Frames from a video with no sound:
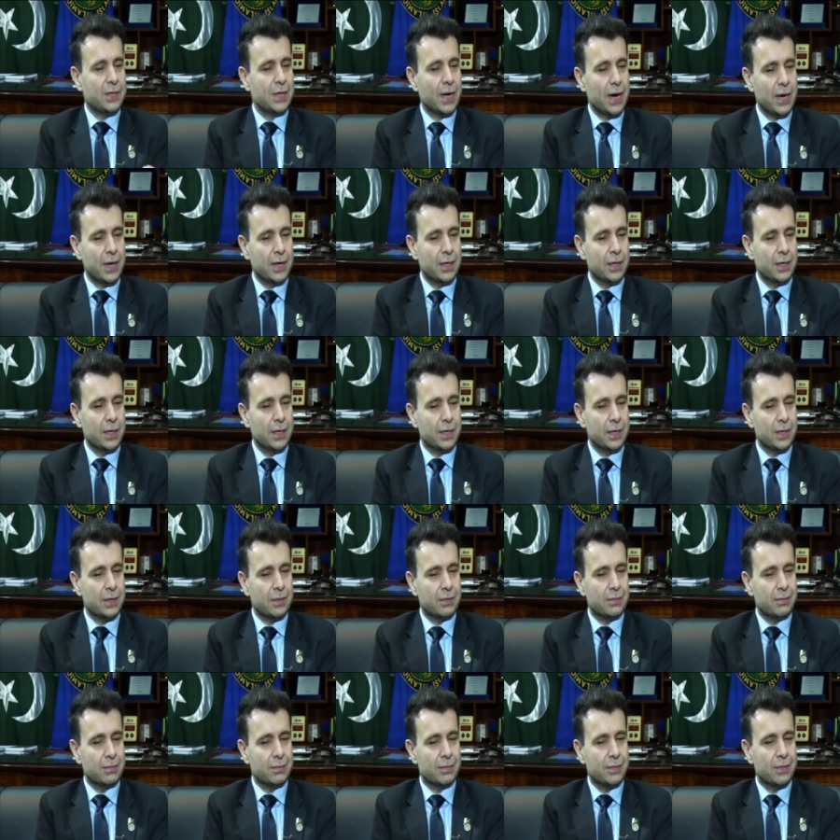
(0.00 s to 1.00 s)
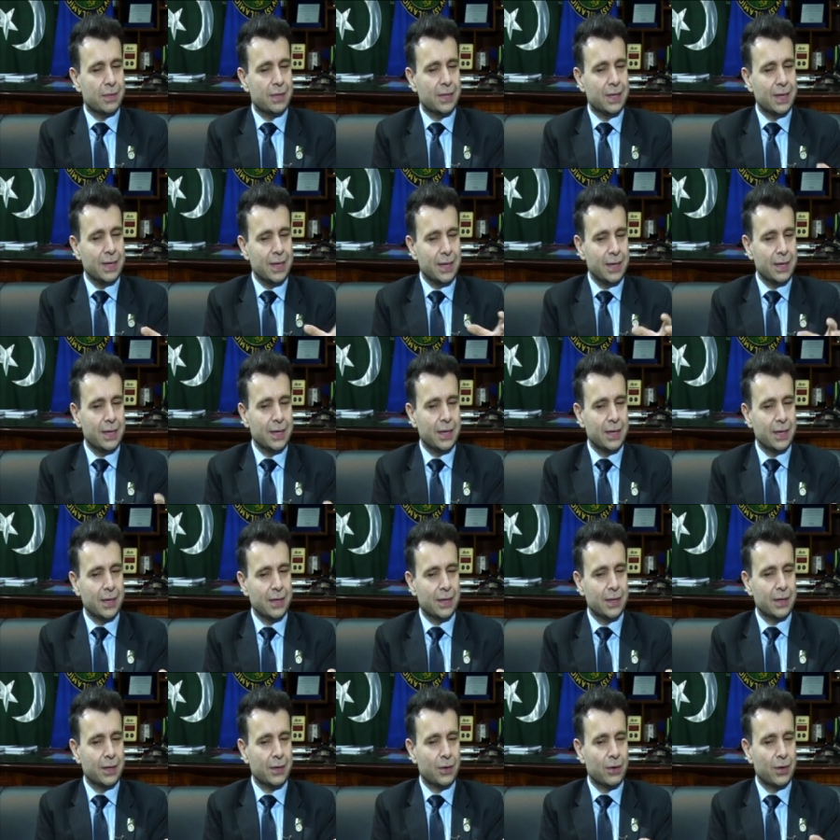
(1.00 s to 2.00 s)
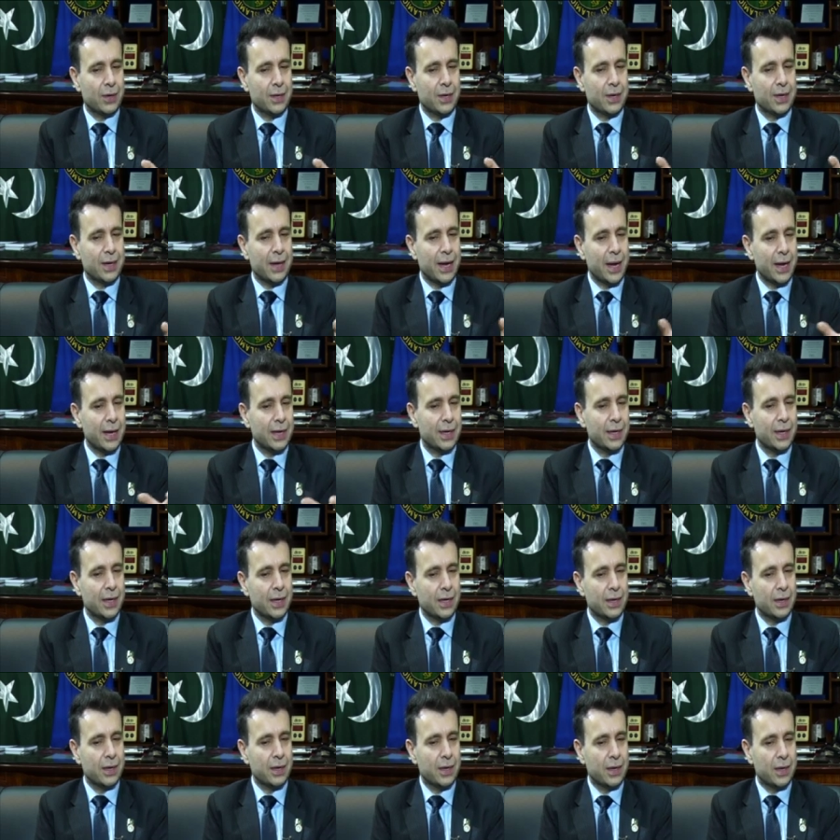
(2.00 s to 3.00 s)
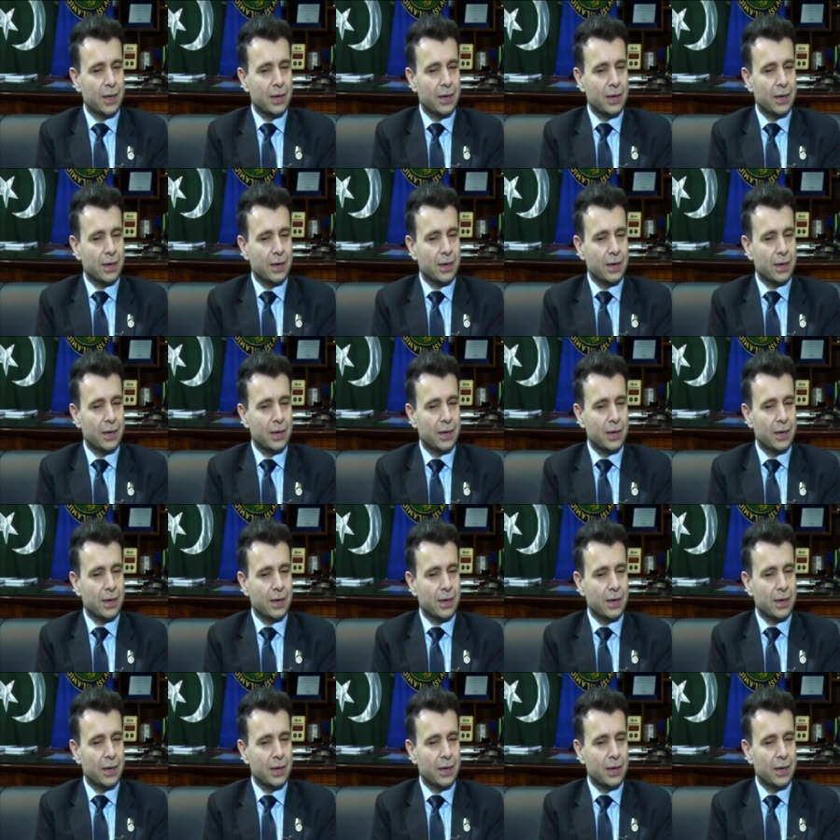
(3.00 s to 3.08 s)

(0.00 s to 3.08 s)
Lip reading: had a leaning or a liking